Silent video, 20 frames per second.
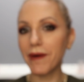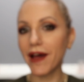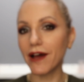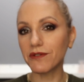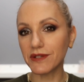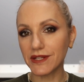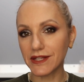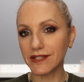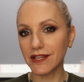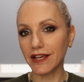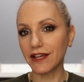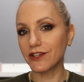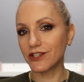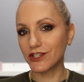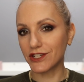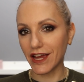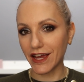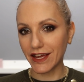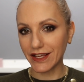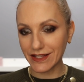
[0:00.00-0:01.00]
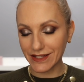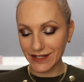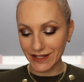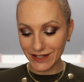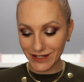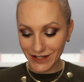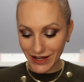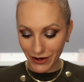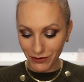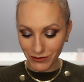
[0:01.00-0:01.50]
about 6 shades
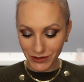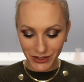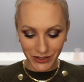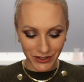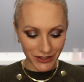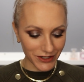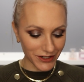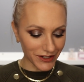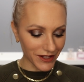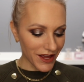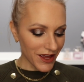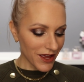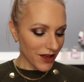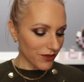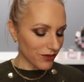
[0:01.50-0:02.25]
in total.